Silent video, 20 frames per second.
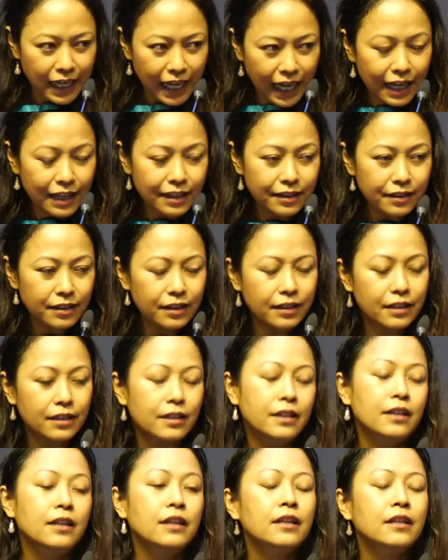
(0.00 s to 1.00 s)

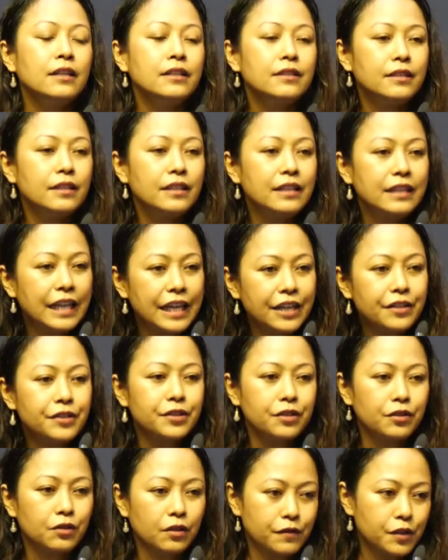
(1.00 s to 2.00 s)
and the
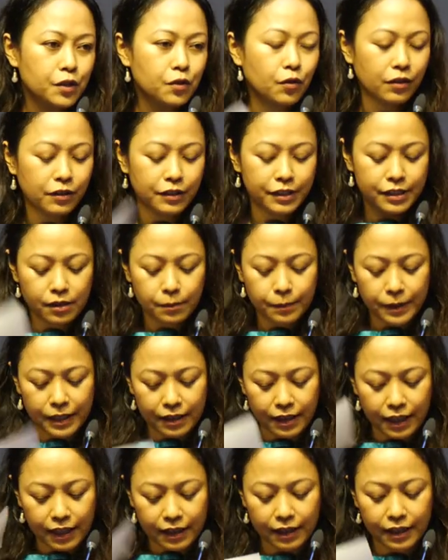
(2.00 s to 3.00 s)
nature of scholarship
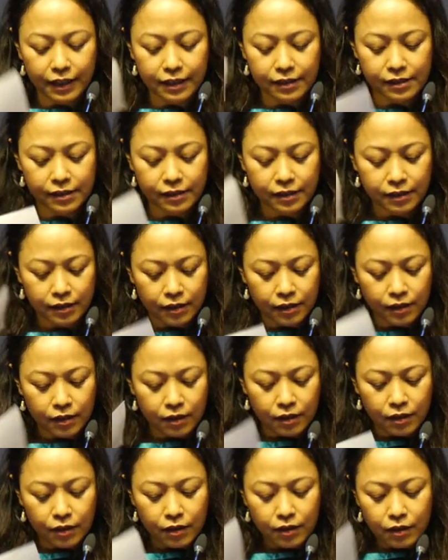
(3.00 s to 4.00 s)
in Nagaland.
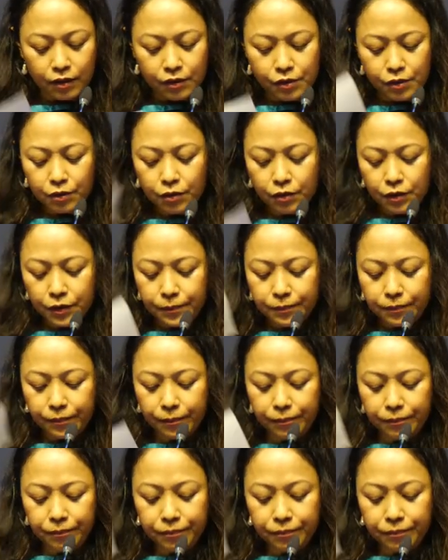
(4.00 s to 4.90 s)
So,